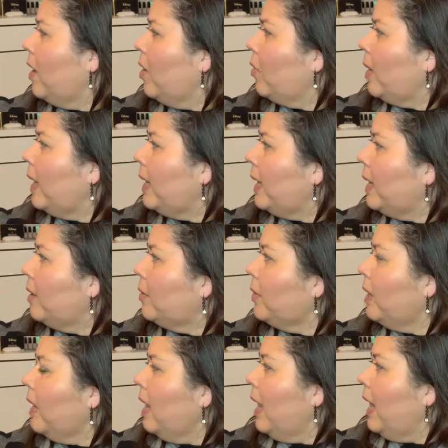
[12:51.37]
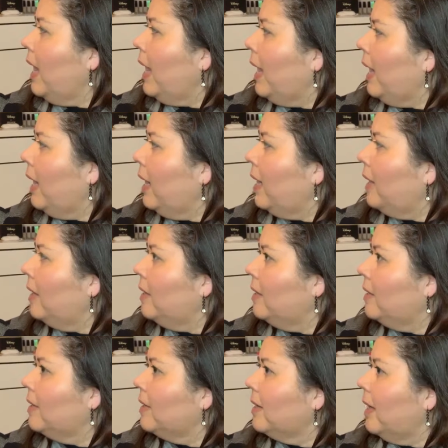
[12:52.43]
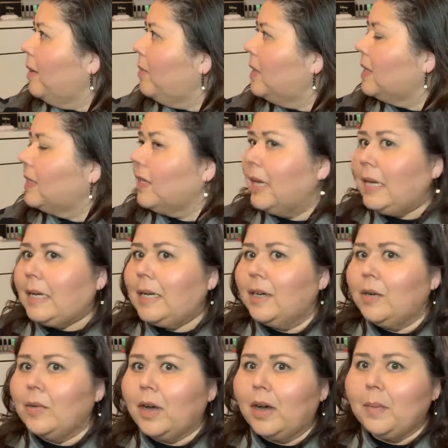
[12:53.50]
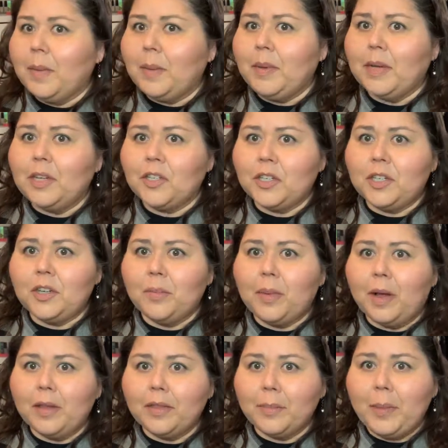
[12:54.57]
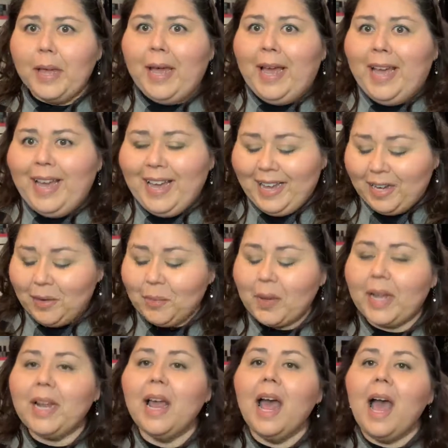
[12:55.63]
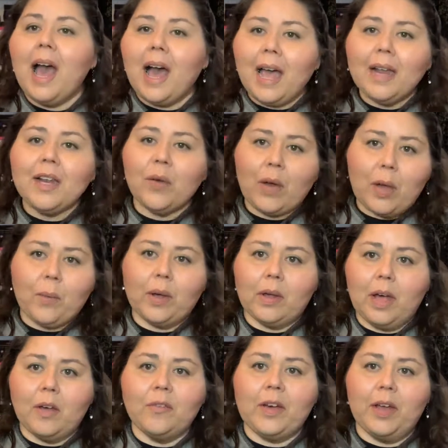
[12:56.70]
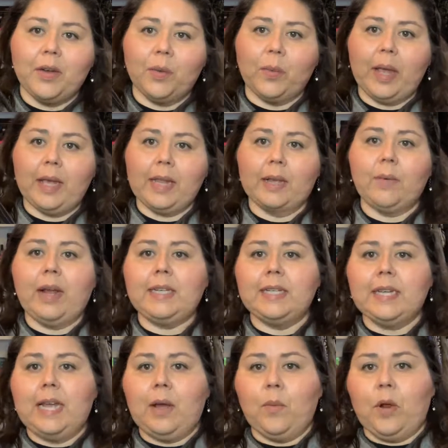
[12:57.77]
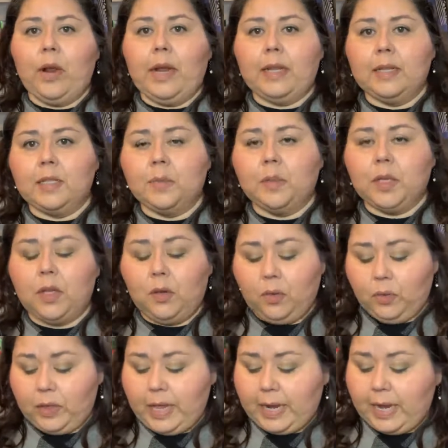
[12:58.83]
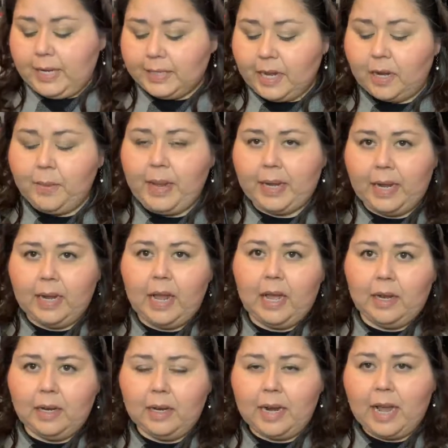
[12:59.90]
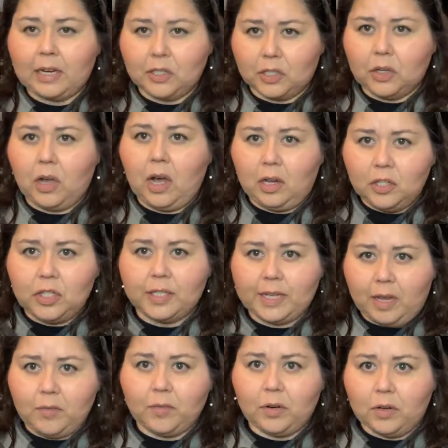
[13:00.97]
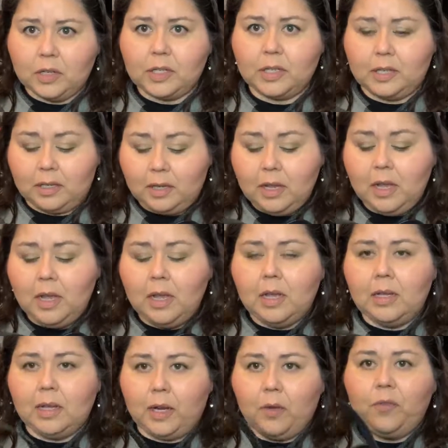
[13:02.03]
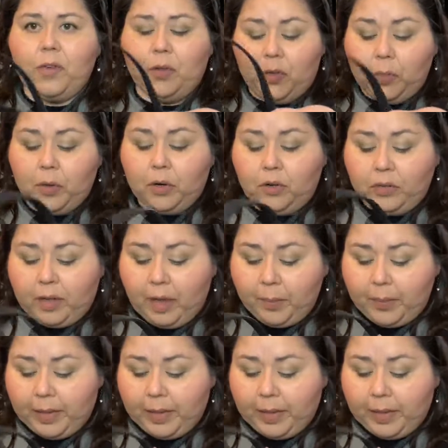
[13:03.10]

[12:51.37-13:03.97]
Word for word: right now. And I'm just like, oh God, maybe I shouldn't have bought the bag, but I know I will. I'll find a way. Like right today, I'm wearing this blue thing. I just got to make an, an actual conscious effort to, you know, fill the purse up